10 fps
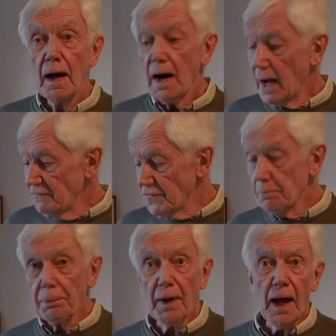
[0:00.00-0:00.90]
I've
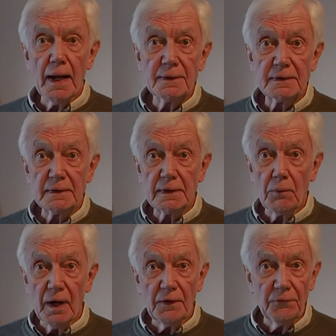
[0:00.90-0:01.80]
surprised
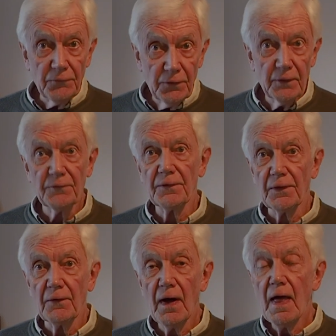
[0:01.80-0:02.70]
quite a few of
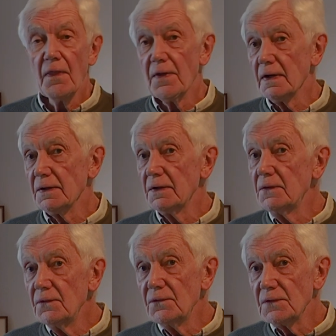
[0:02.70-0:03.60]
you that I
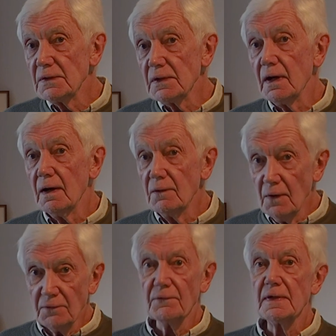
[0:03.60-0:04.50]
use it a
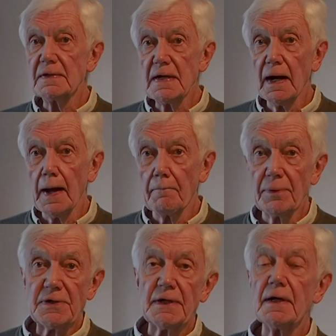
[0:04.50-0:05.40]
lot of the time,
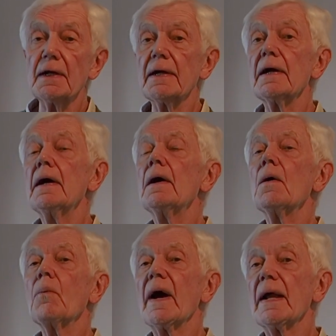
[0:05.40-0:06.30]
particularly
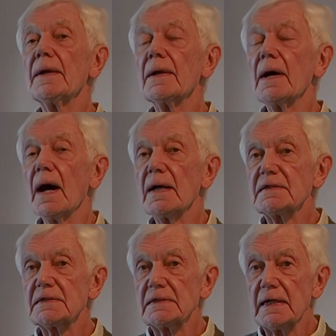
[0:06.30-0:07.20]
when I
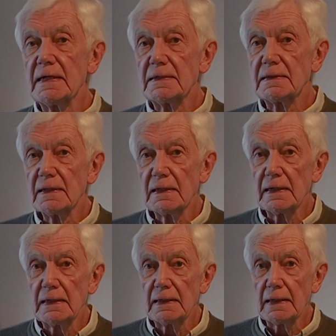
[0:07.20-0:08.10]
state
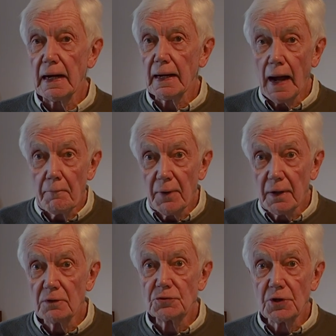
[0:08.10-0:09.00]
the camera
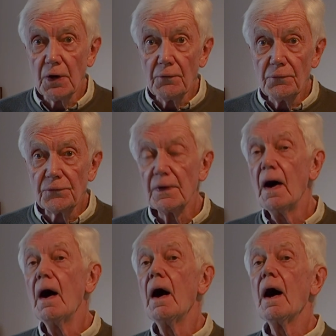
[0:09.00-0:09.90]
controls
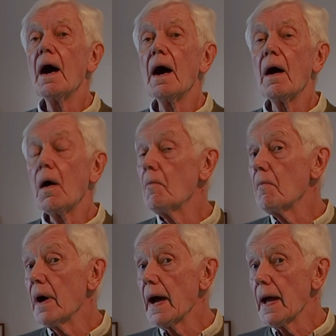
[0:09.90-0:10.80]
on
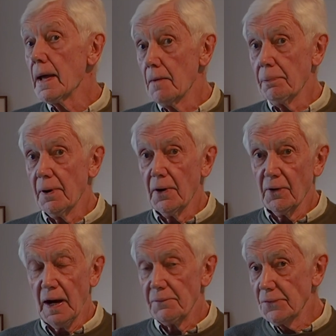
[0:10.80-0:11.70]
my
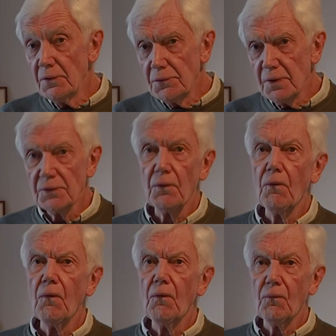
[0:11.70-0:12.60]
programs. Don't do it
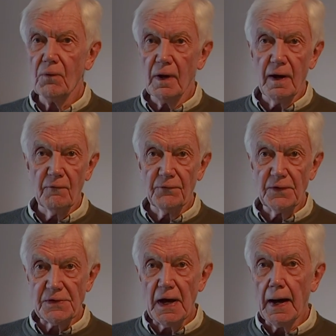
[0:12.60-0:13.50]
all of the
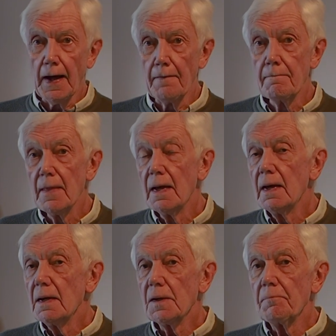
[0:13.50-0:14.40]
time.
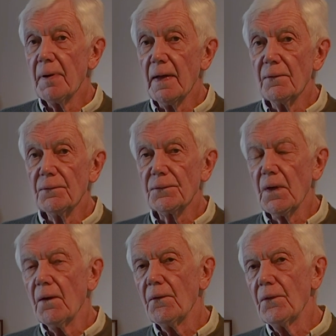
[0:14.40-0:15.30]
Depends
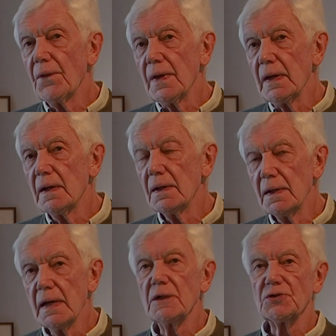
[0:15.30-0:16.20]
on the
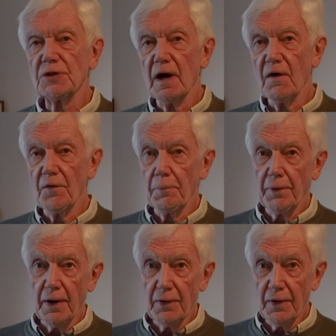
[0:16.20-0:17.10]
nature of the
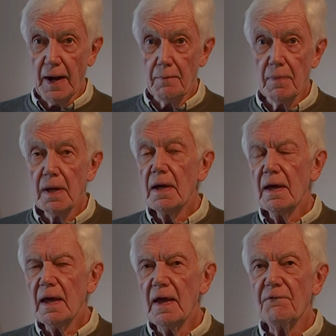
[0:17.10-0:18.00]
program.
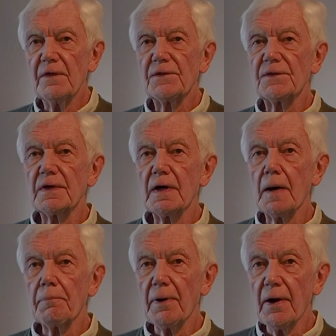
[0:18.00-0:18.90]
If it's
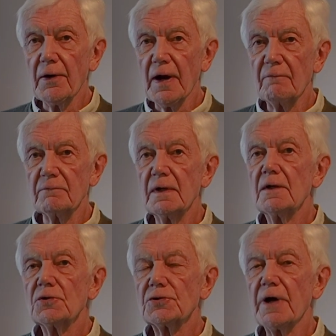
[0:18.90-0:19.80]
a program
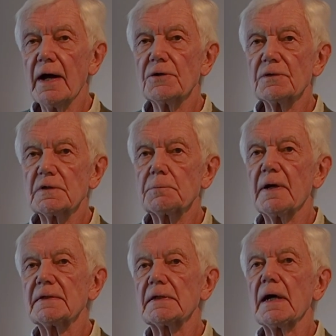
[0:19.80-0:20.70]
trying to
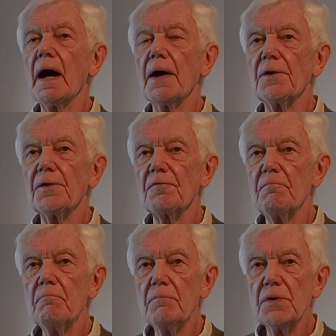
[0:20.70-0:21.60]
express a kind of
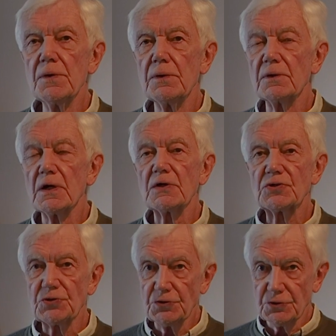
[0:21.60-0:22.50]
mood, a
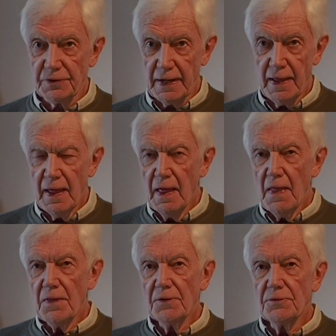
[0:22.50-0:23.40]
story,
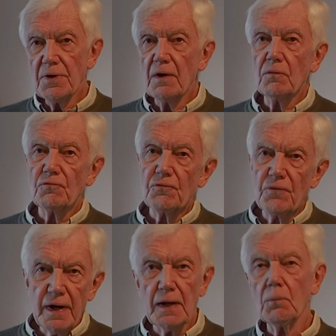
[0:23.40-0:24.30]
then you don't
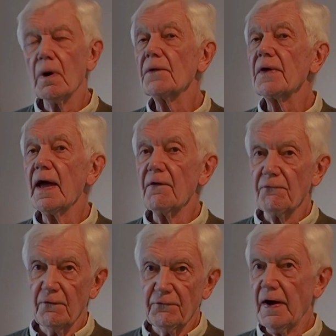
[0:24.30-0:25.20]
really want
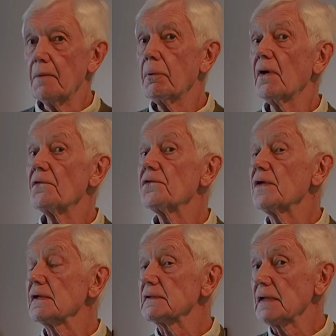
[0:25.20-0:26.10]

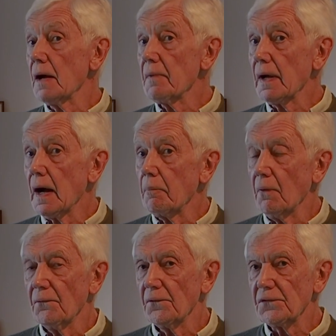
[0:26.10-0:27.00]
f5.6 coming up
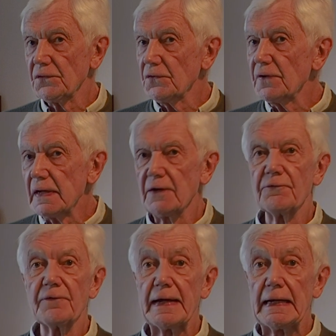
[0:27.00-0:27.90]
on the screen,
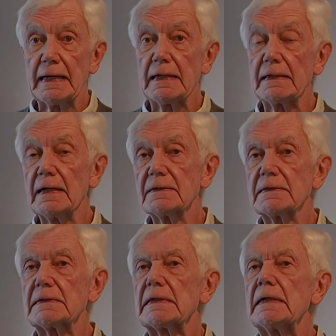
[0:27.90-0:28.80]
really. It
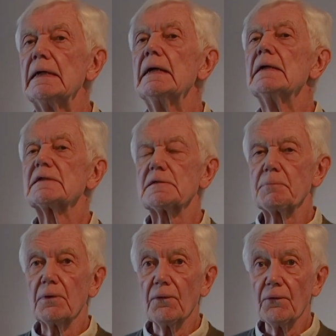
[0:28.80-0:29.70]
does
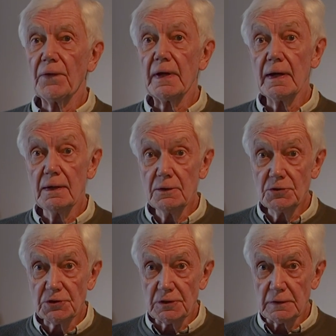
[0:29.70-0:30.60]
spoil the
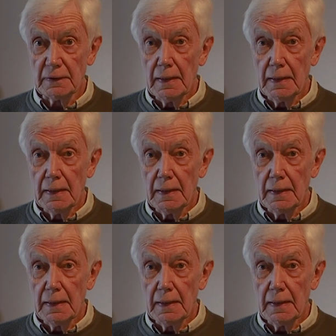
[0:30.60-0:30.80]
illusion.